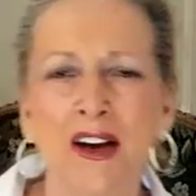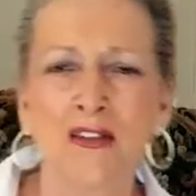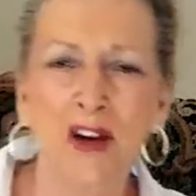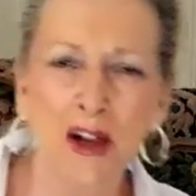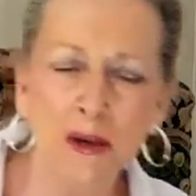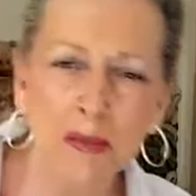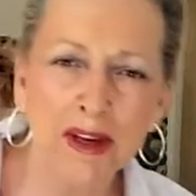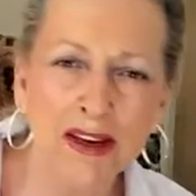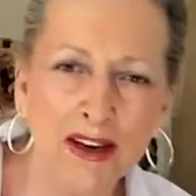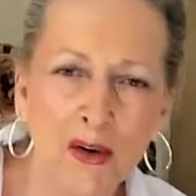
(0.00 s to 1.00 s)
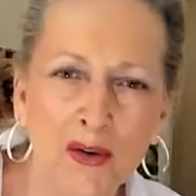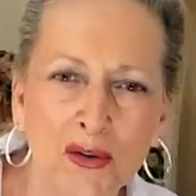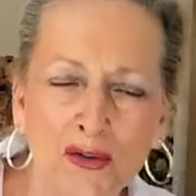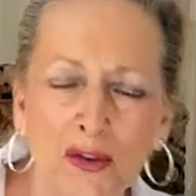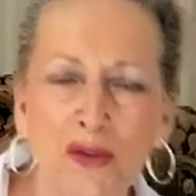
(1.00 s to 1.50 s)
Follow me on
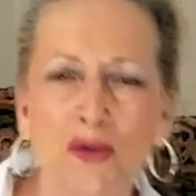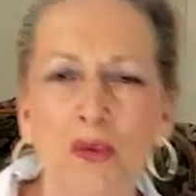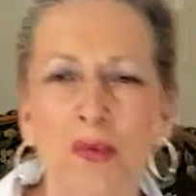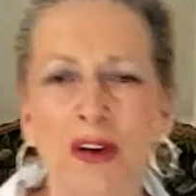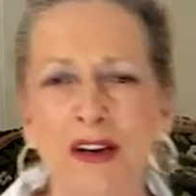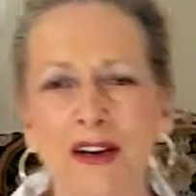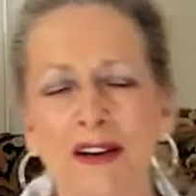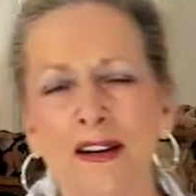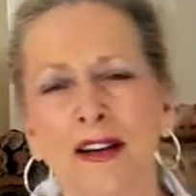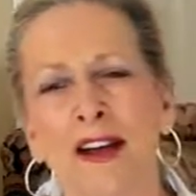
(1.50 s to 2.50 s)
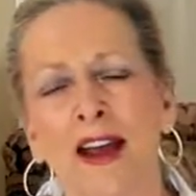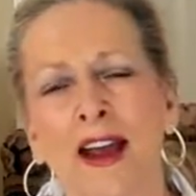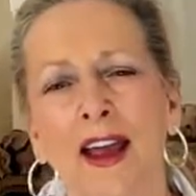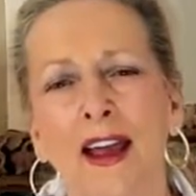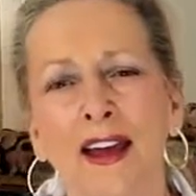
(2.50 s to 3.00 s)
social media
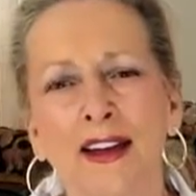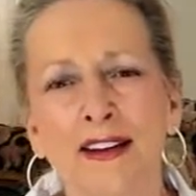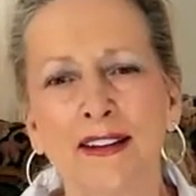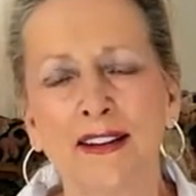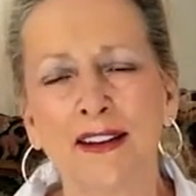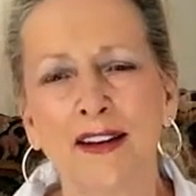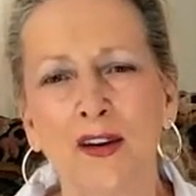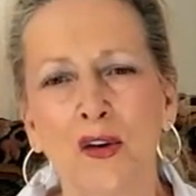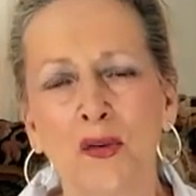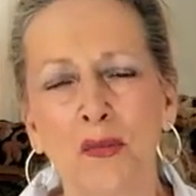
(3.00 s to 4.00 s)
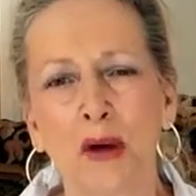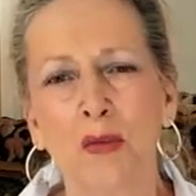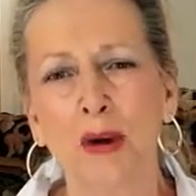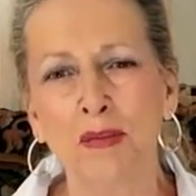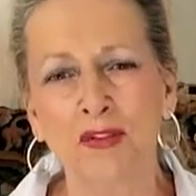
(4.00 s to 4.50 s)
and on my
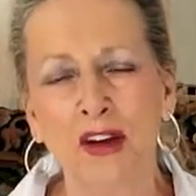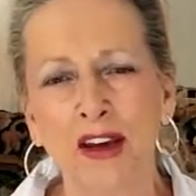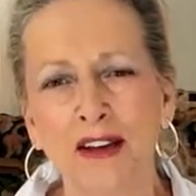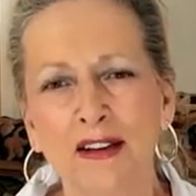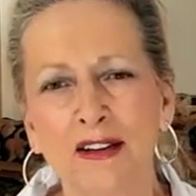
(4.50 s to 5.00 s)
website,